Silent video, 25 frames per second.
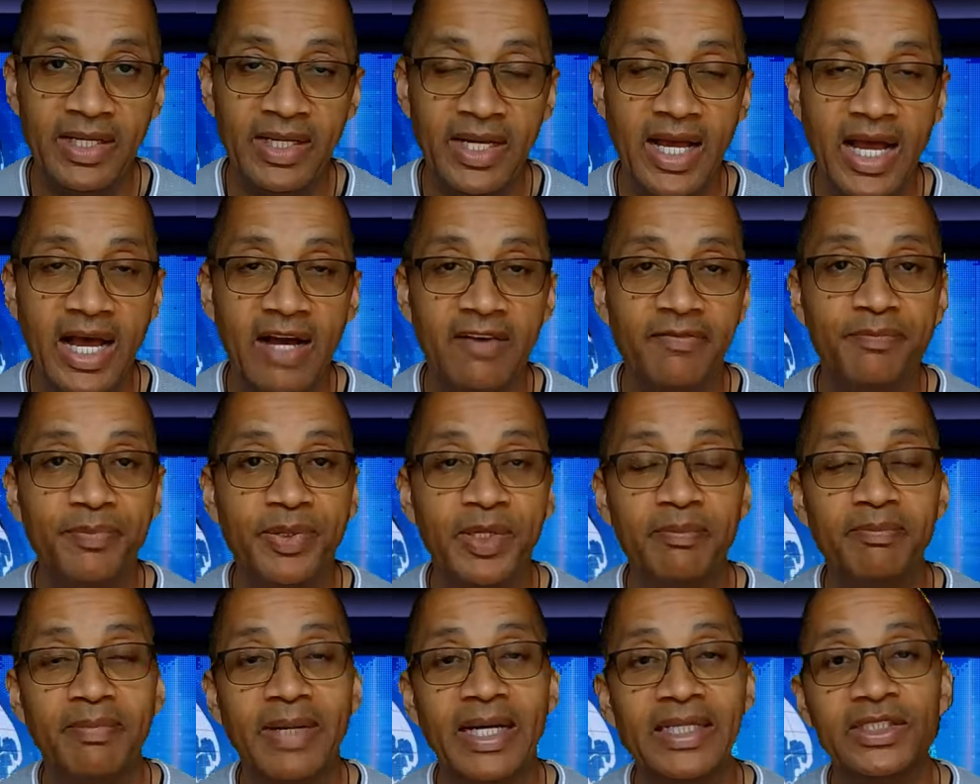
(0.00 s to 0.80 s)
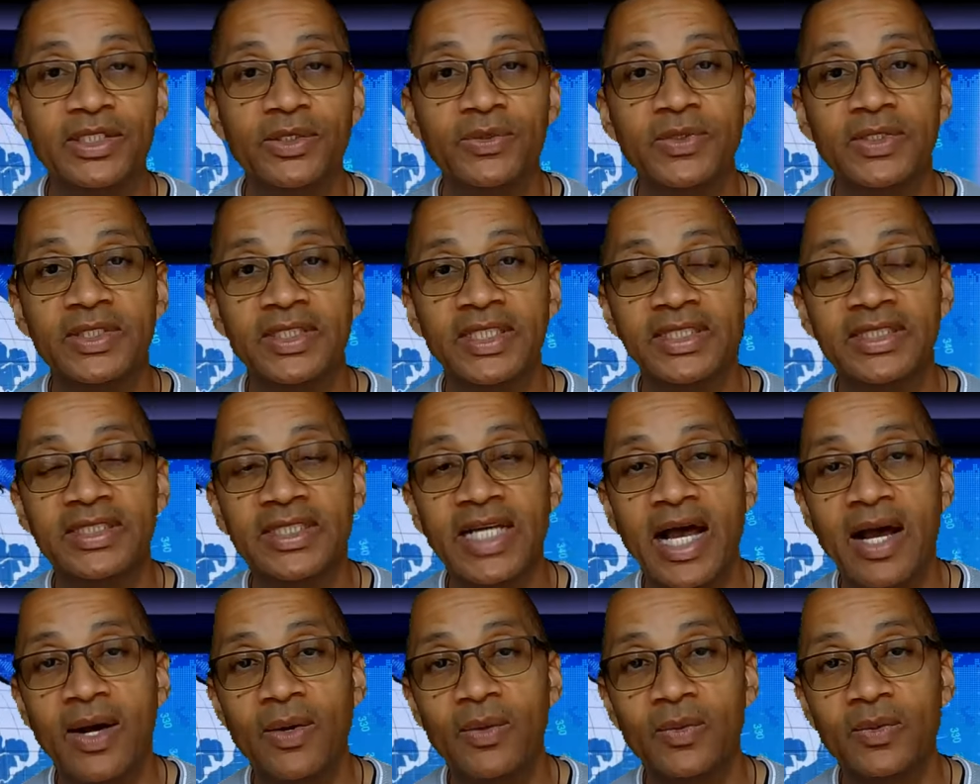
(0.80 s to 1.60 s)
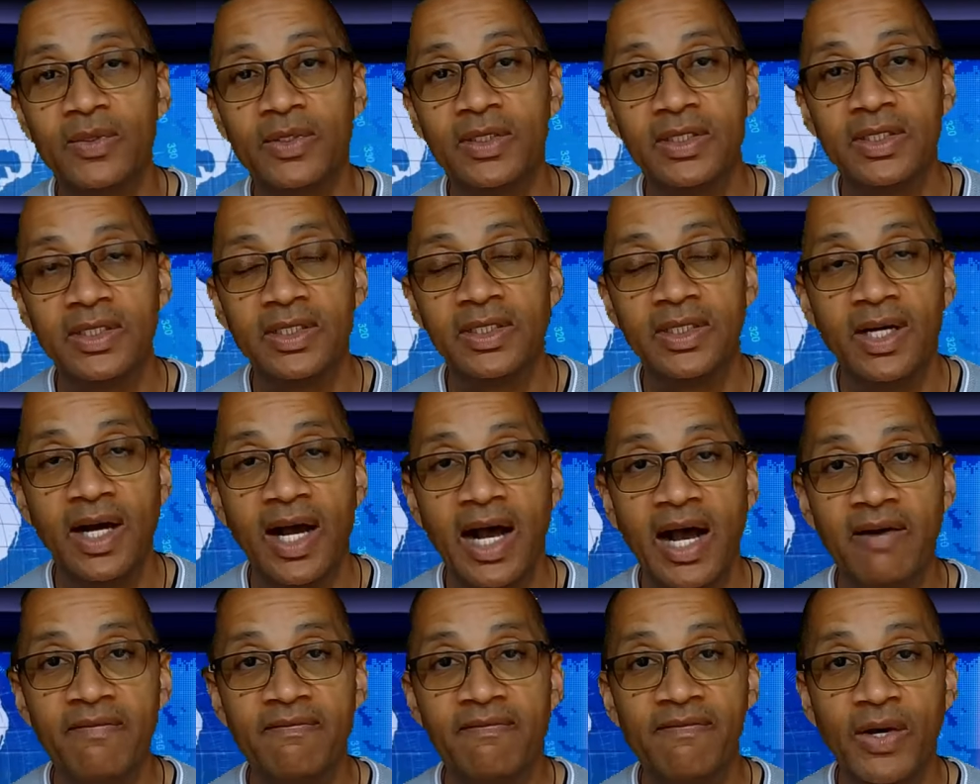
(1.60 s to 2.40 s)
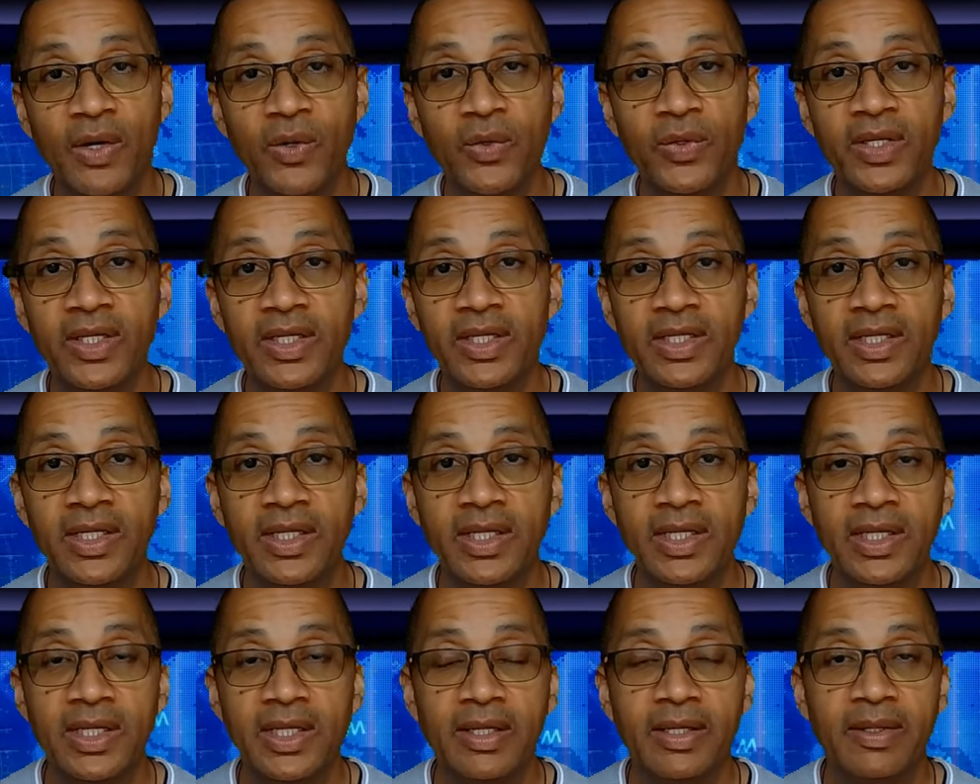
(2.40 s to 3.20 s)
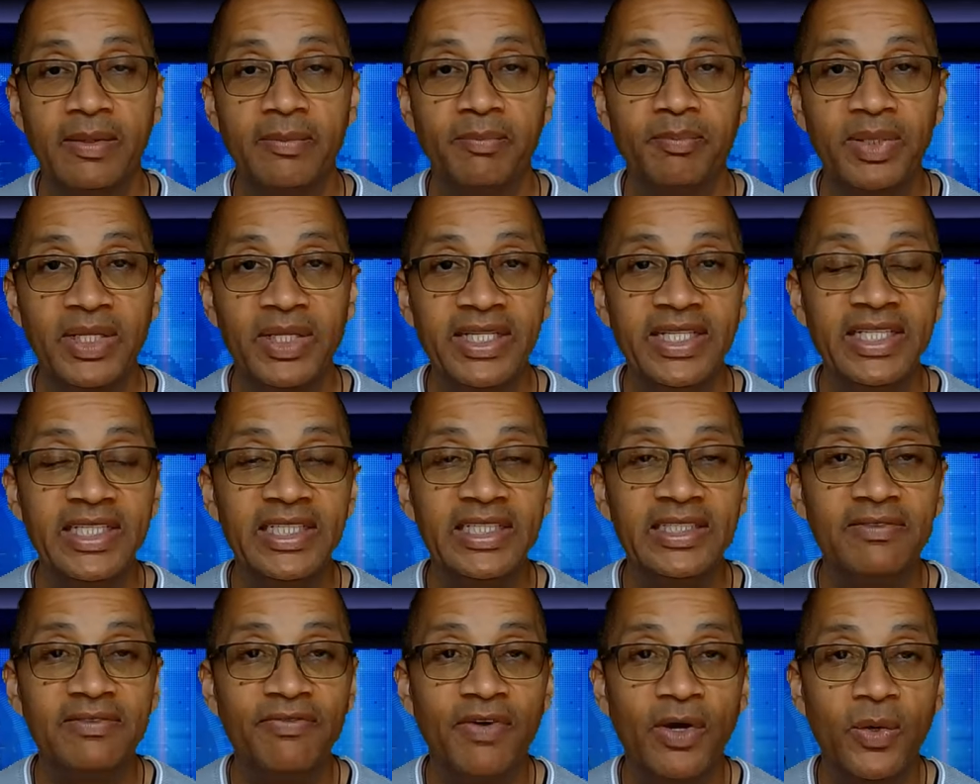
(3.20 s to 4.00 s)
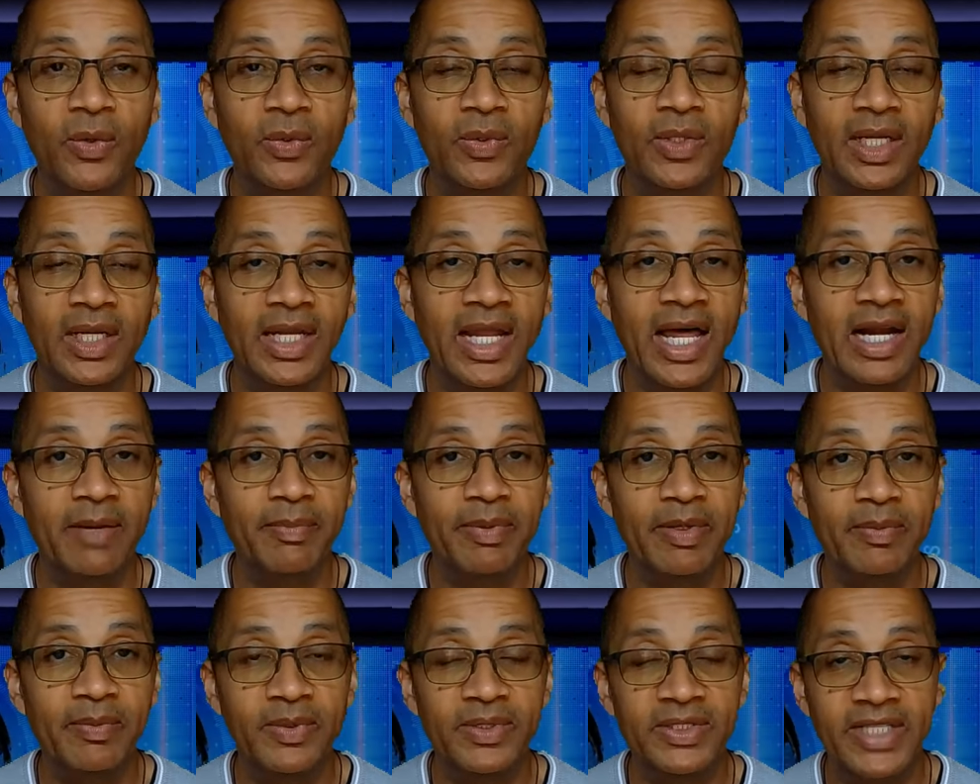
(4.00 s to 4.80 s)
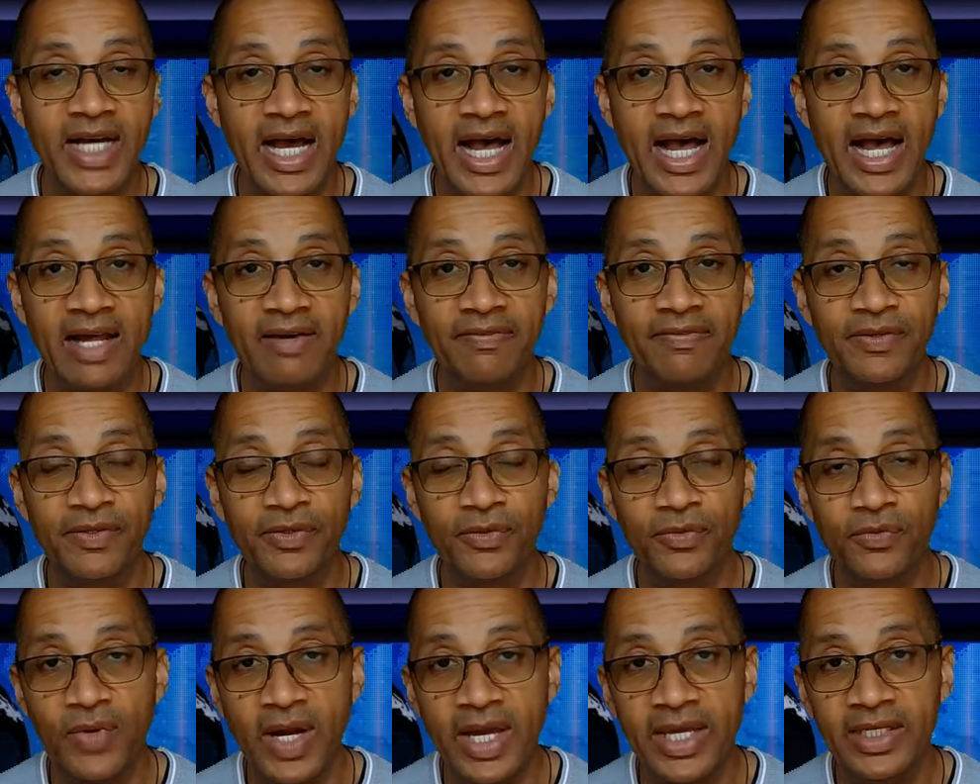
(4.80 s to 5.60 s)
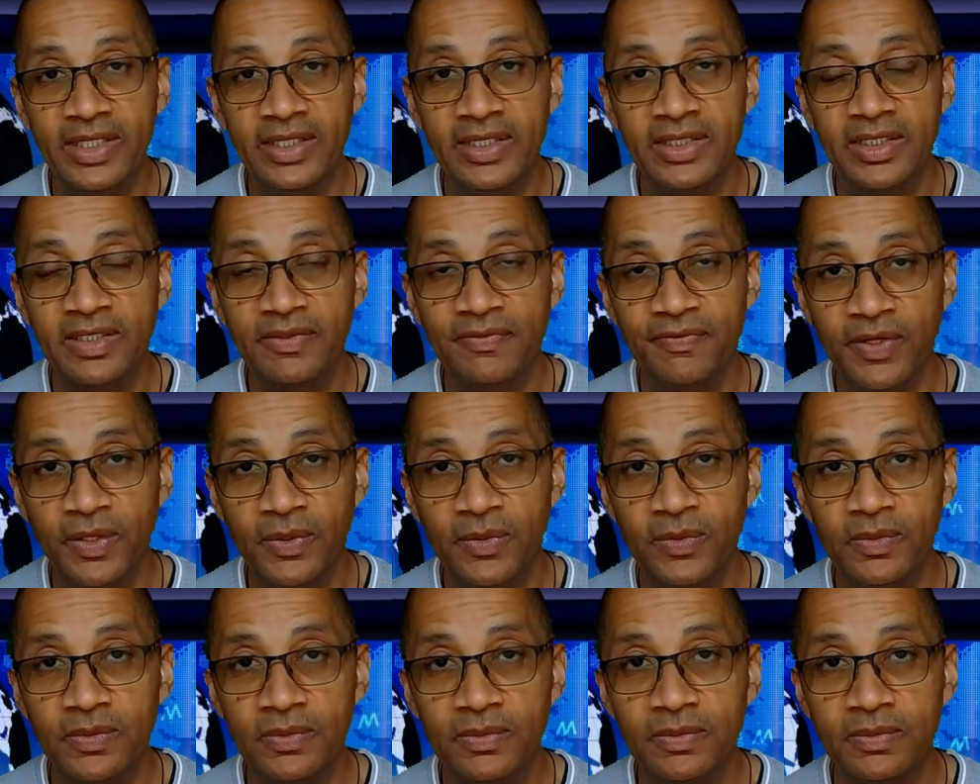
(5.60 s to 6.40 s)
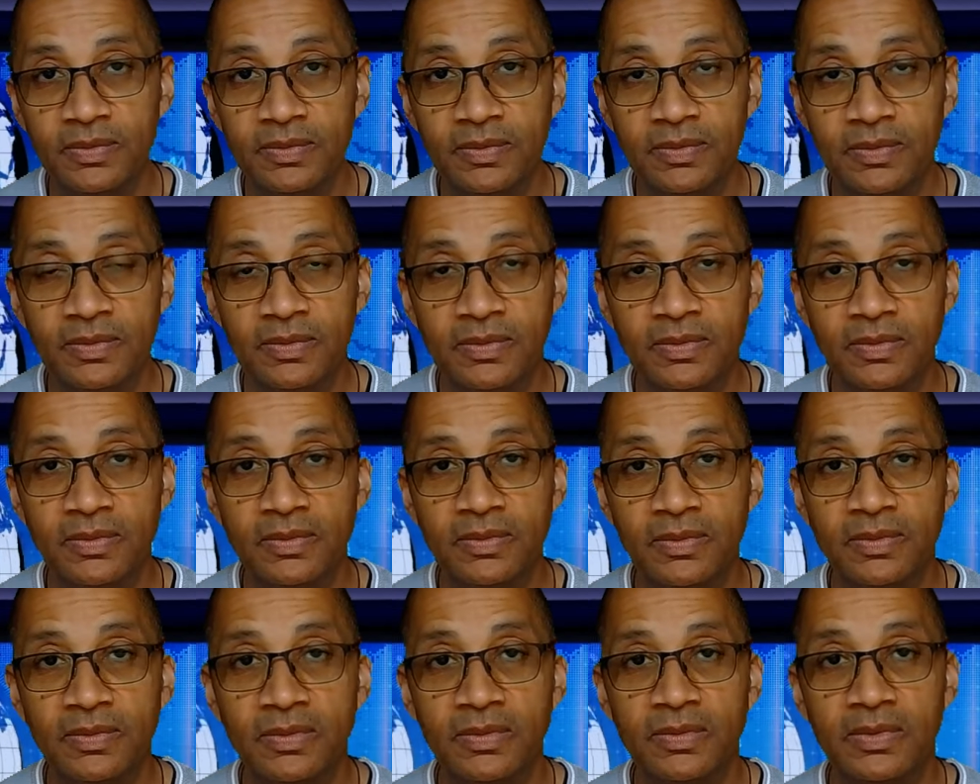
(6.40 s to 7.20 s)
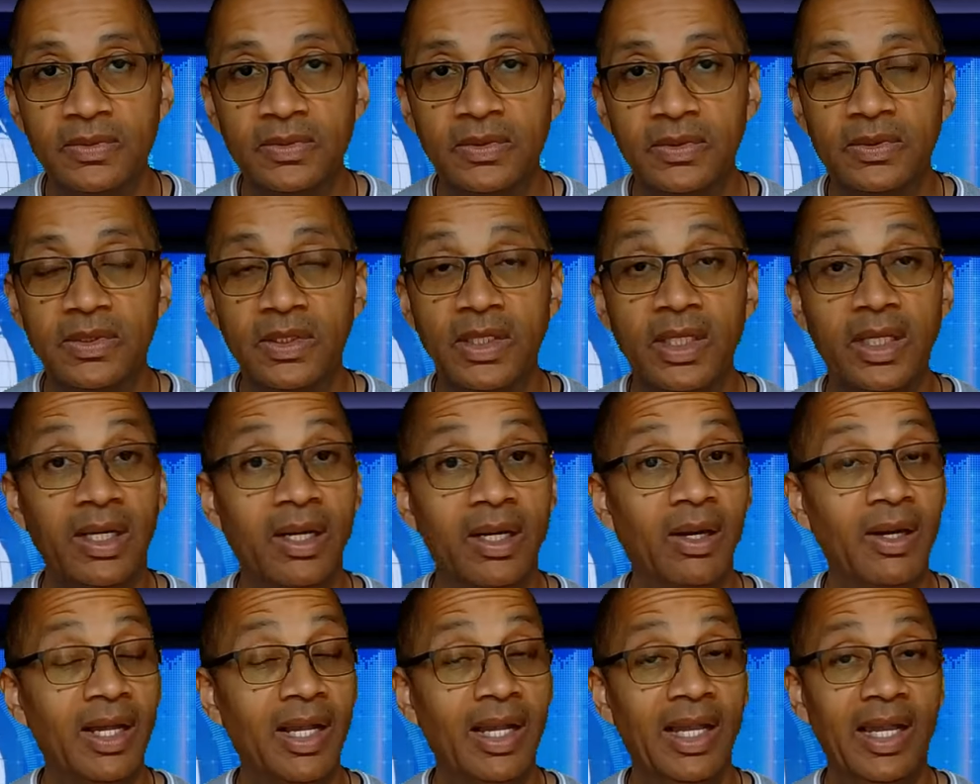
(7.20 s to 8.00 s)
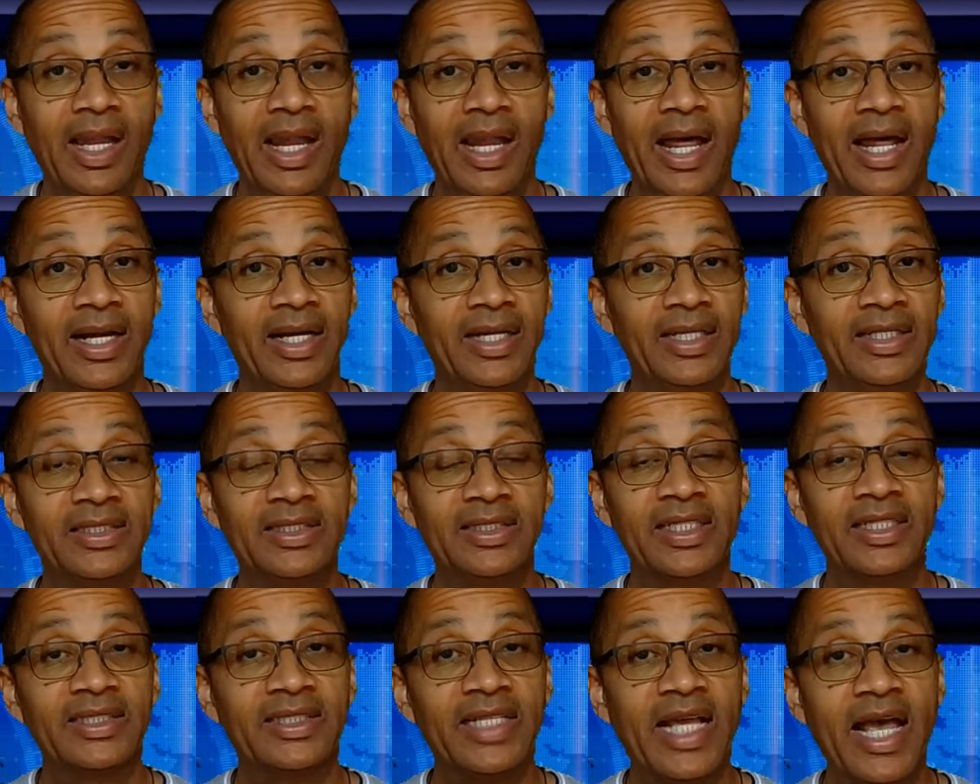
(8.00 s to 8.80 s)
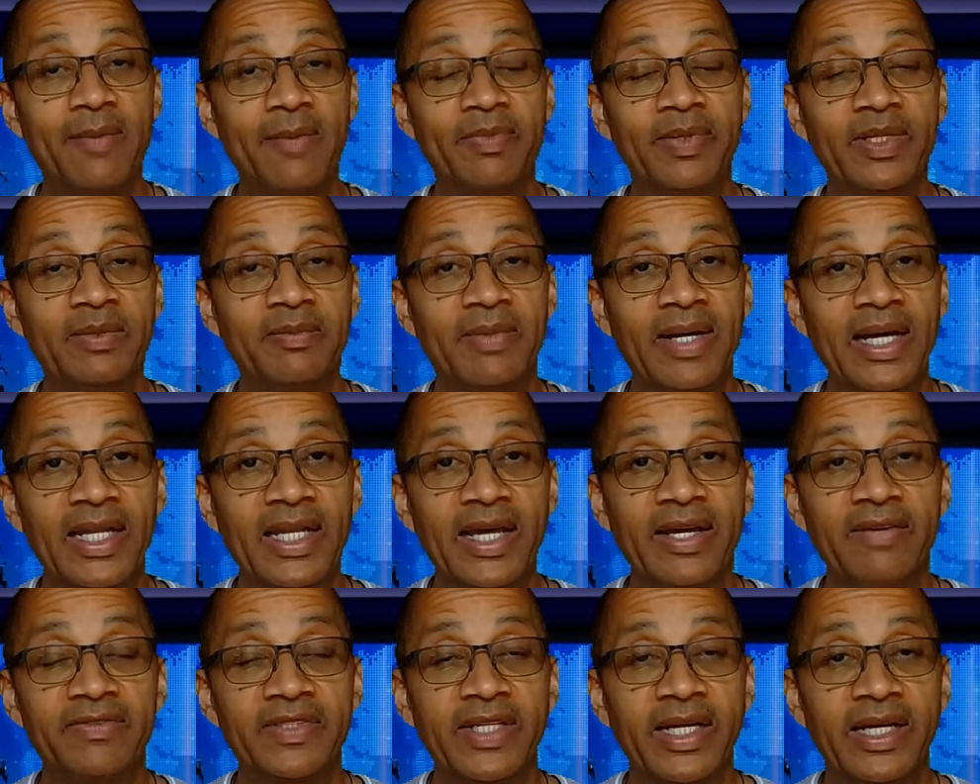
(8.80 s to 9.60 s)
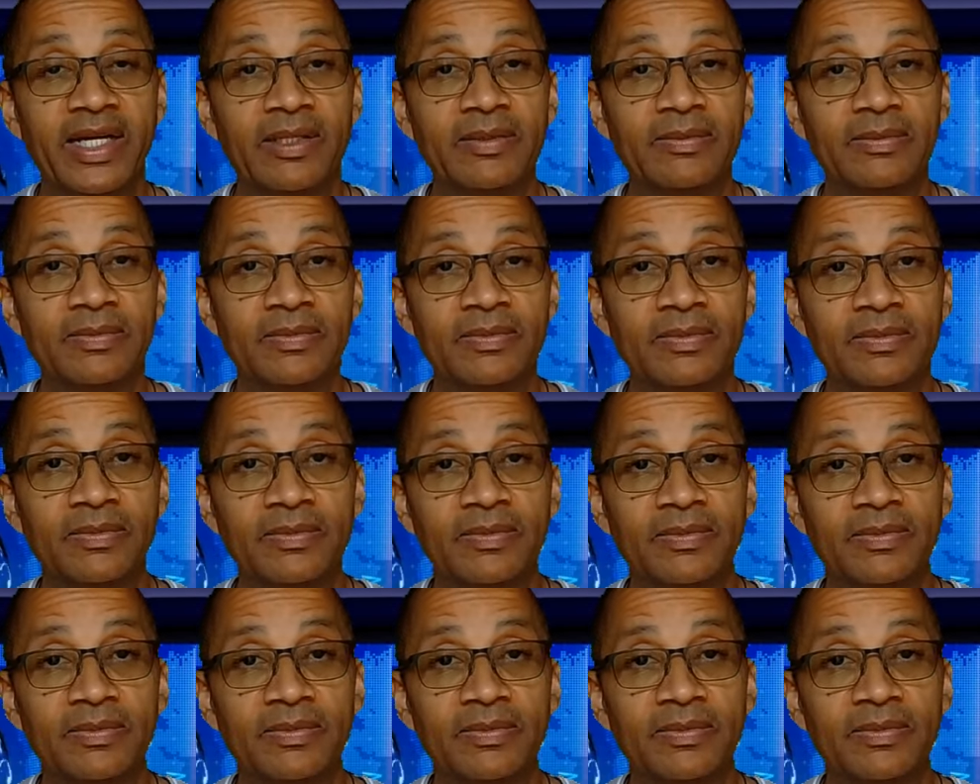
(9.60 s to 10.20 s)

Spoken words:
I mean, I've put my 2 cents out. I voted. Please vote. A lot of people died for the right to vote. And a lot of these things happen in my lifetime.